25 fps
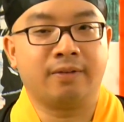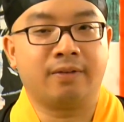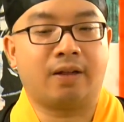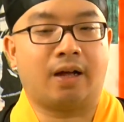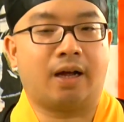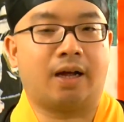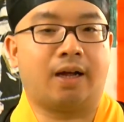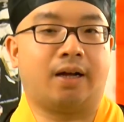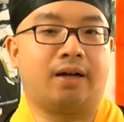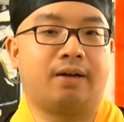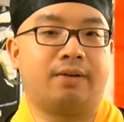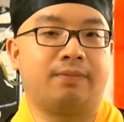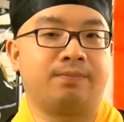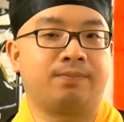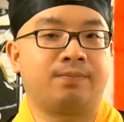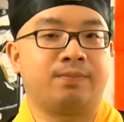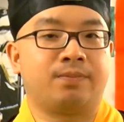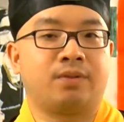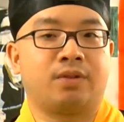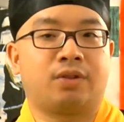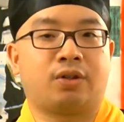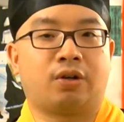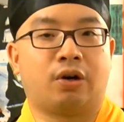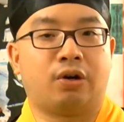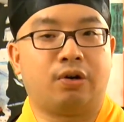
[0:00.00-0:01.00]

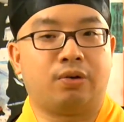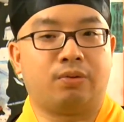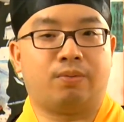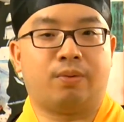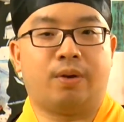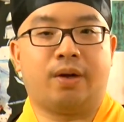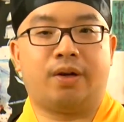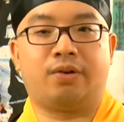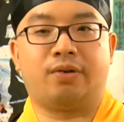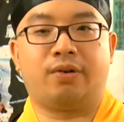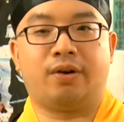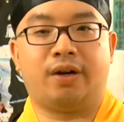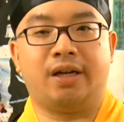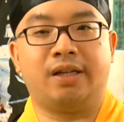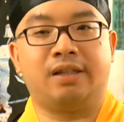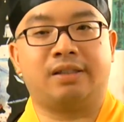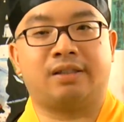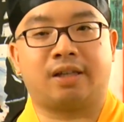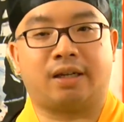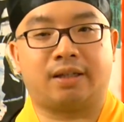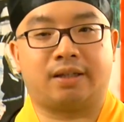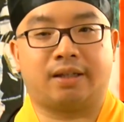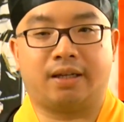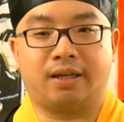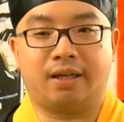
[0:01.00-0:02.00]
told when you're
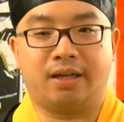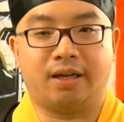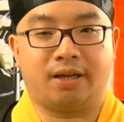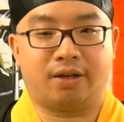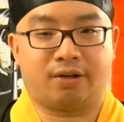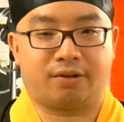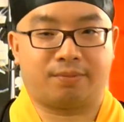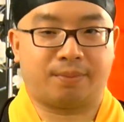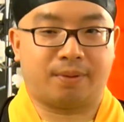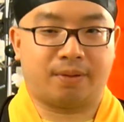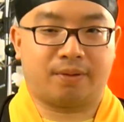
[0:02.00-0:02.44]
inside the lineage,